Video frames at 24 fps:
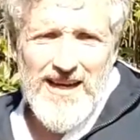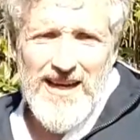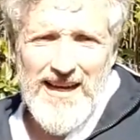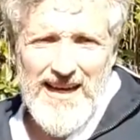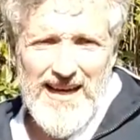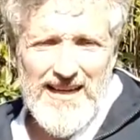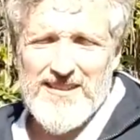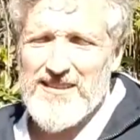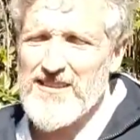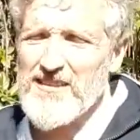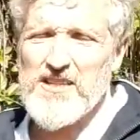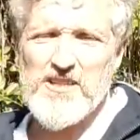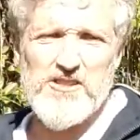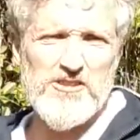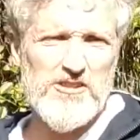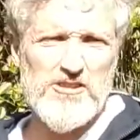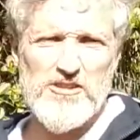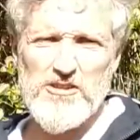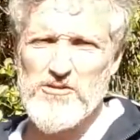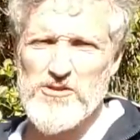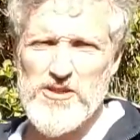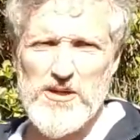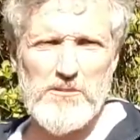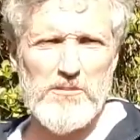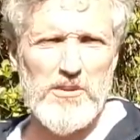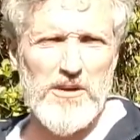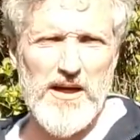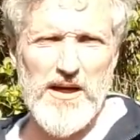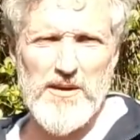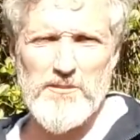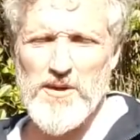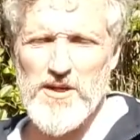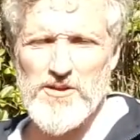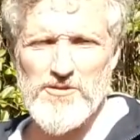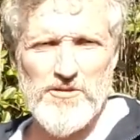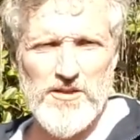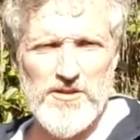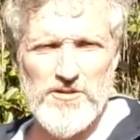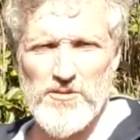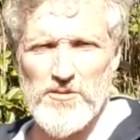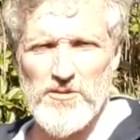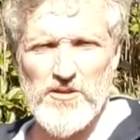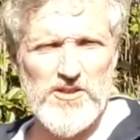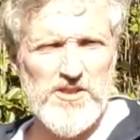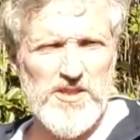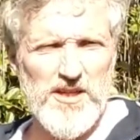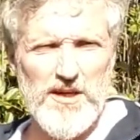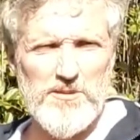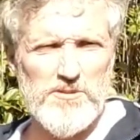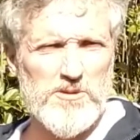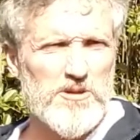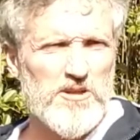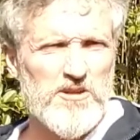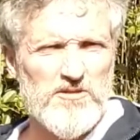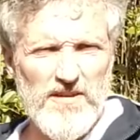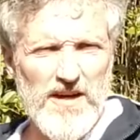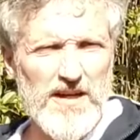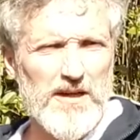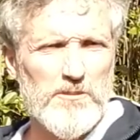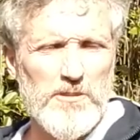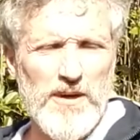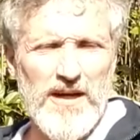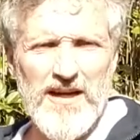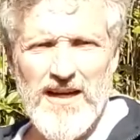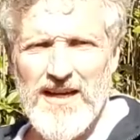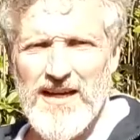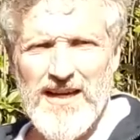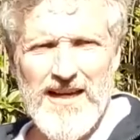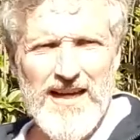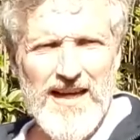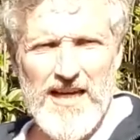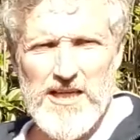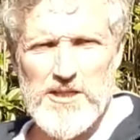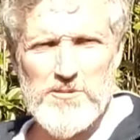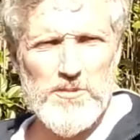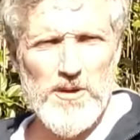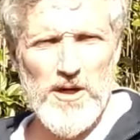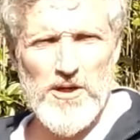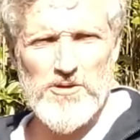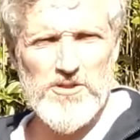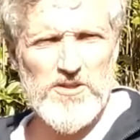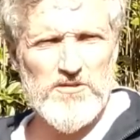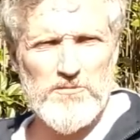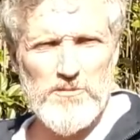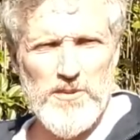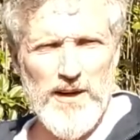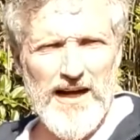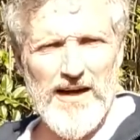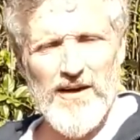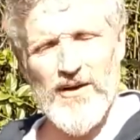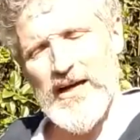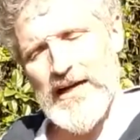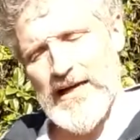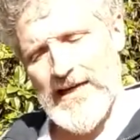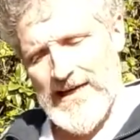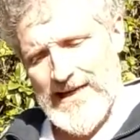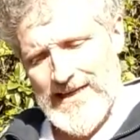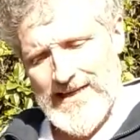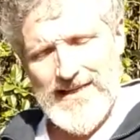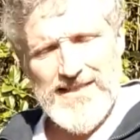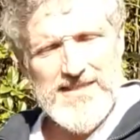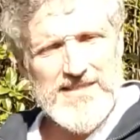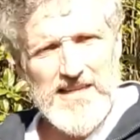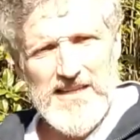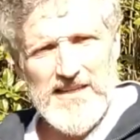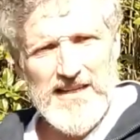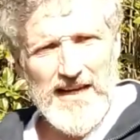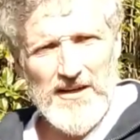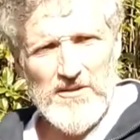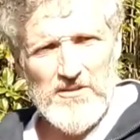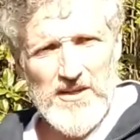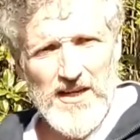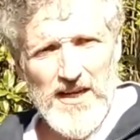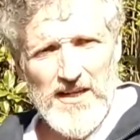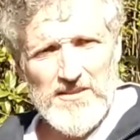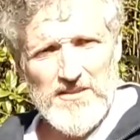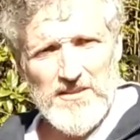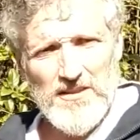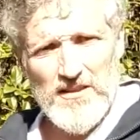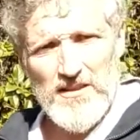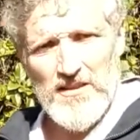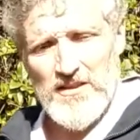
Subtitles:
Athletes are using plyometrics all the time to develop explosive power. It's in our kata.